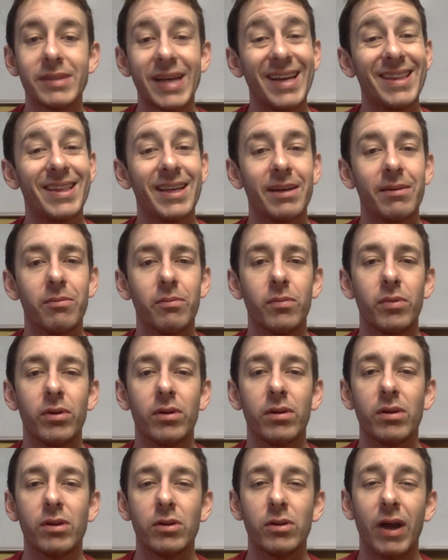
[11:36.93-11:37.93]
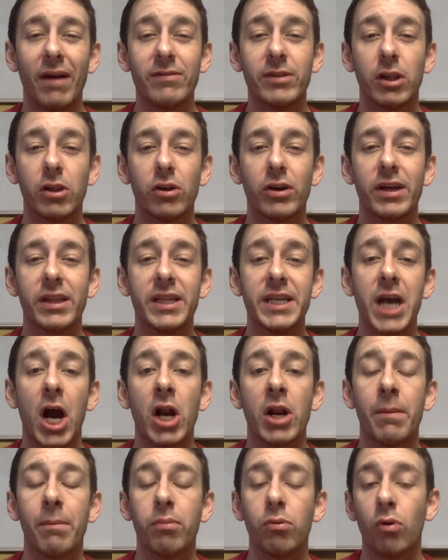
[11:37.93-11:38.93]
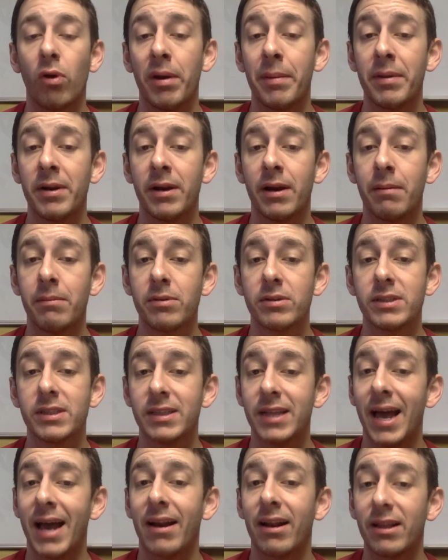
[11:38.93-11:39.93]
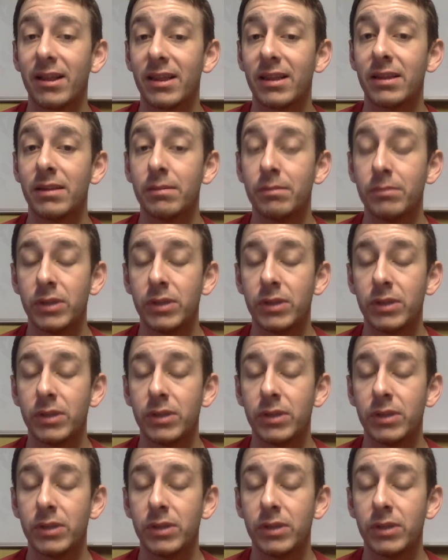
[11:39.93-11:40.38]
I think we'll have to look at the unemployment numbers, and that'll